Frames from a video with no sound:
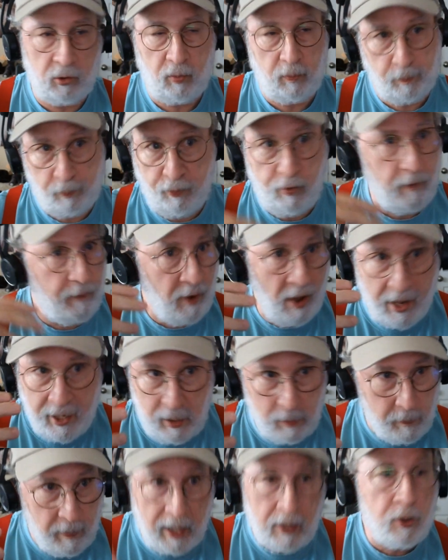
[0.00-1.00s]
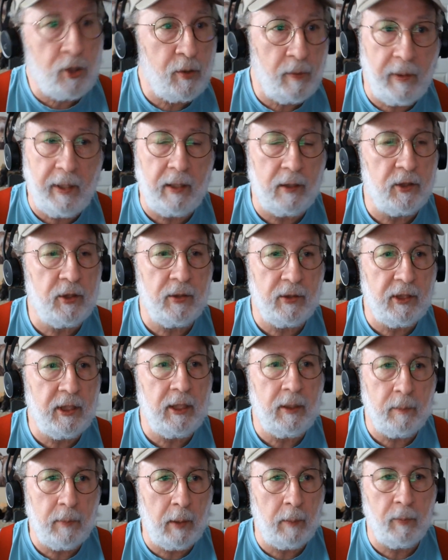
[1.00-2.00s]
providing mentoring to
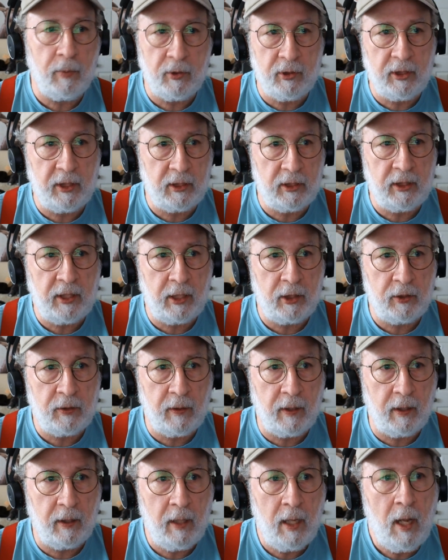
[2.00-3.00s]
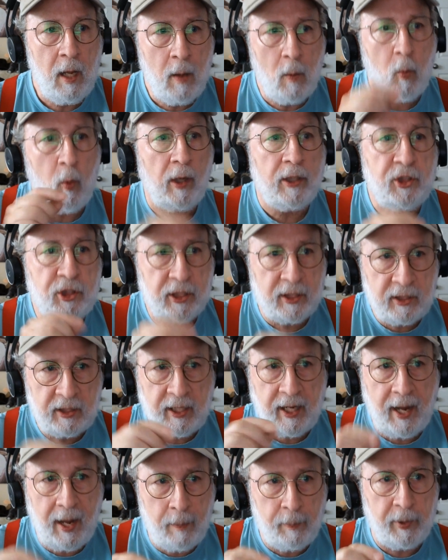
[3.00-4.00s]
team members, etc. What just
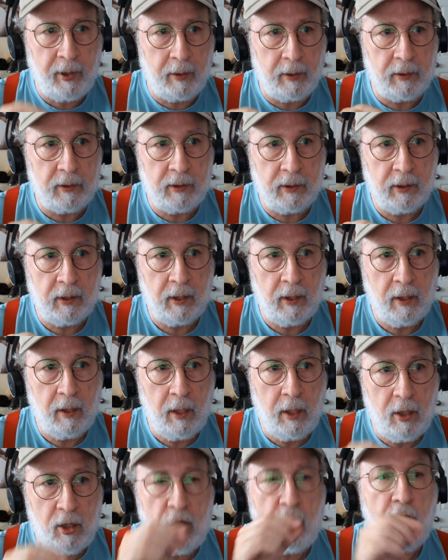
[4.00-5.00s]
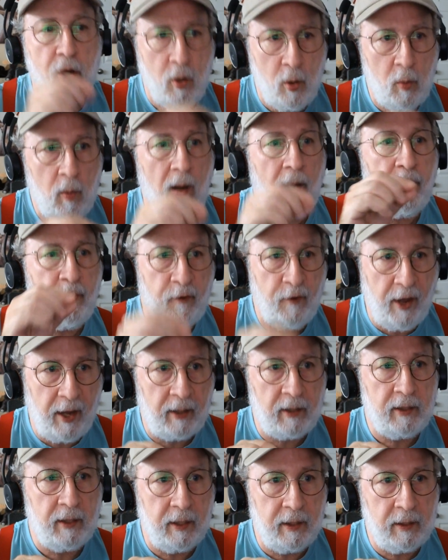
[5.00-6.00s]
happened? You
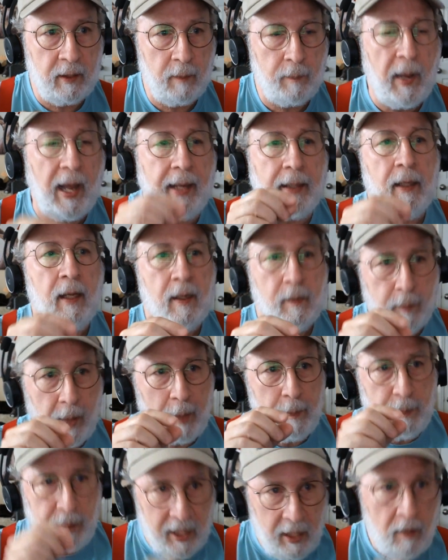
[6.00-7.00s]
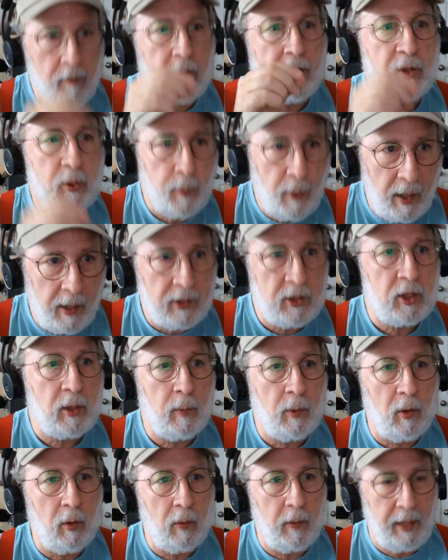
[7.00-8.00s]
affected by being
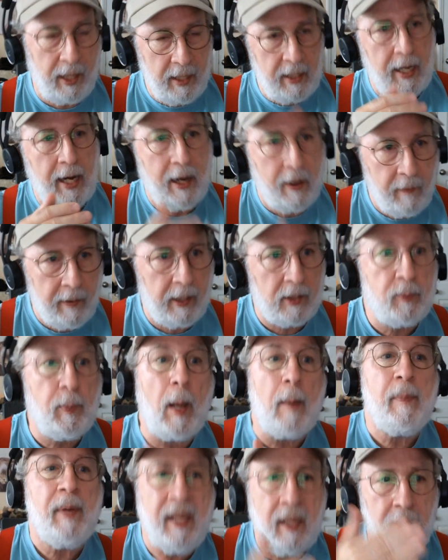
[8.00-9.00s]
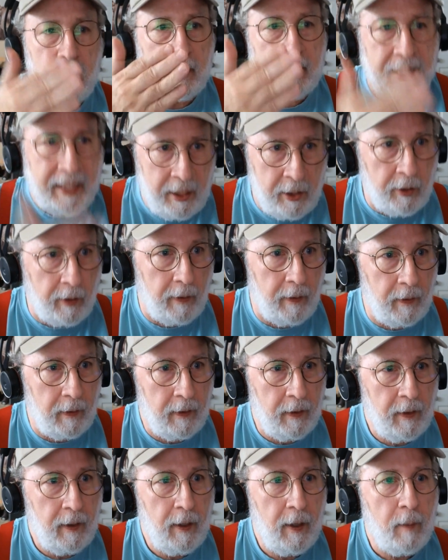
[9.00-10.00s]
responsible in areas, by being a leader,
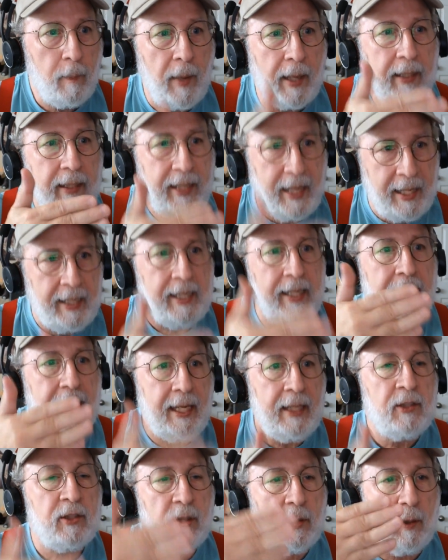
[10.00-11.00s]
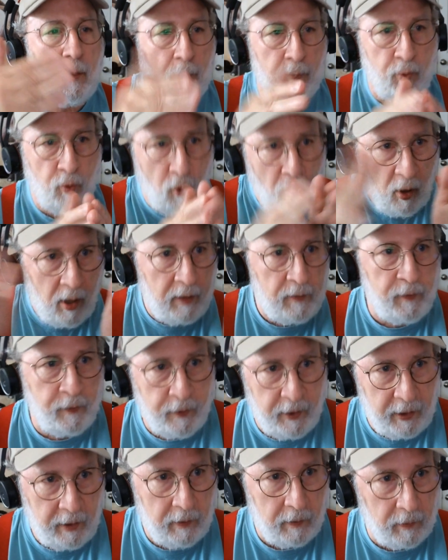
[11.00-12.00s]
by getting into the broad
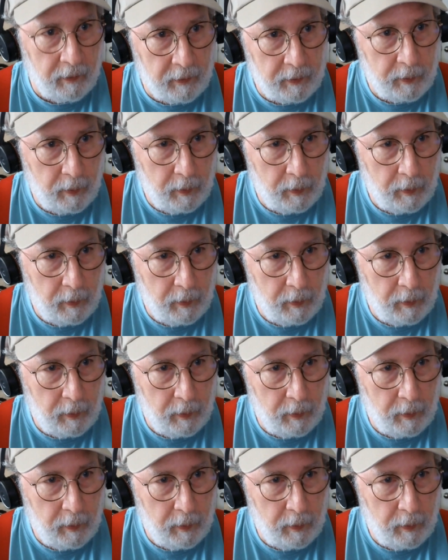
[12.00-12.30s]
field,